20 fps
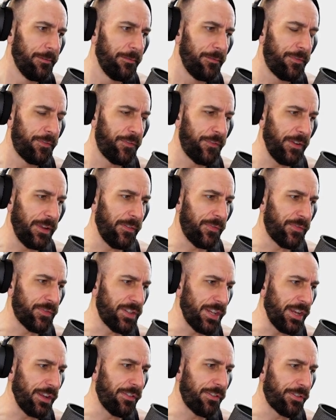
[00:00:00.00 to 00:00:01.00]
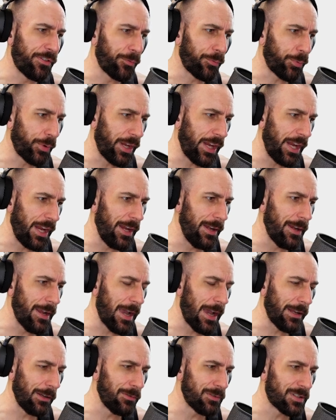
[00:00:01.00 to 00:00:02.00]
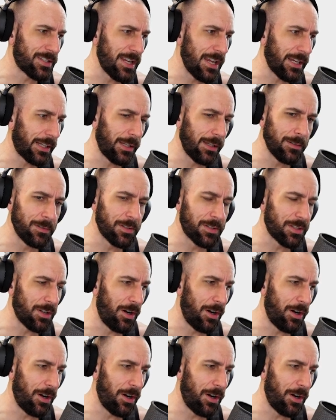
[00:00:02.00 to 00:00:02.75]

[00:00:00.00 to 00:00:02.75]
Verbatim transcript: 53 nanoseconds